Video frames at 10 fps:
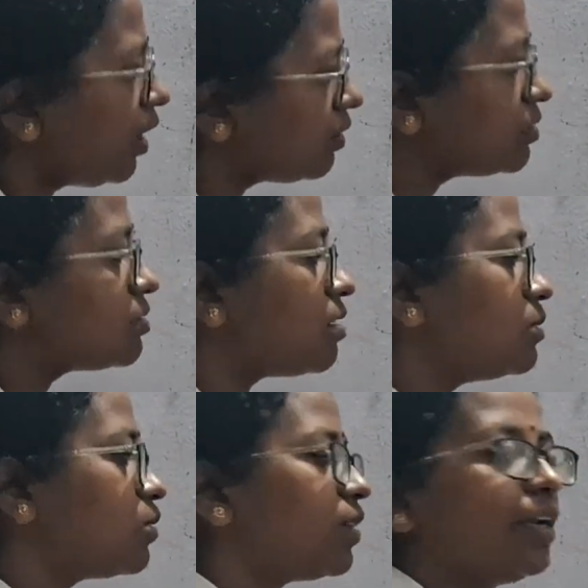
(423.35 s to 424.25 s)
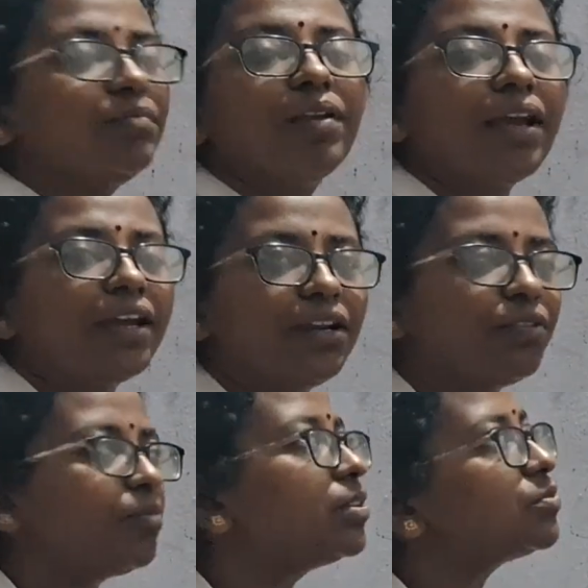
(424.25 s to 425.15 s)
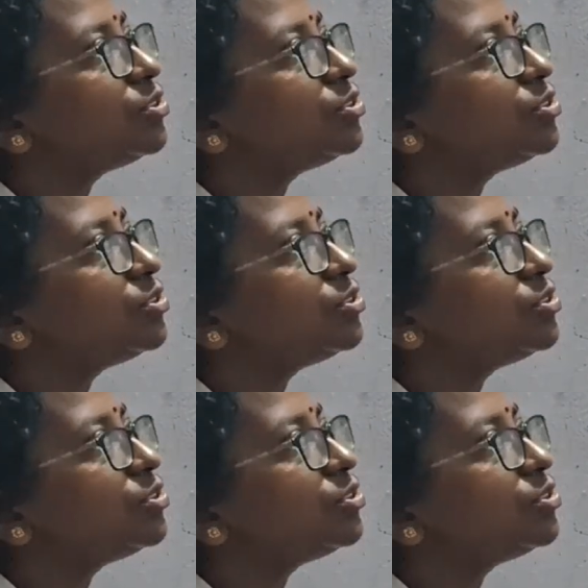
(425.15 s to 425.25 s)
x is also get negative numbers,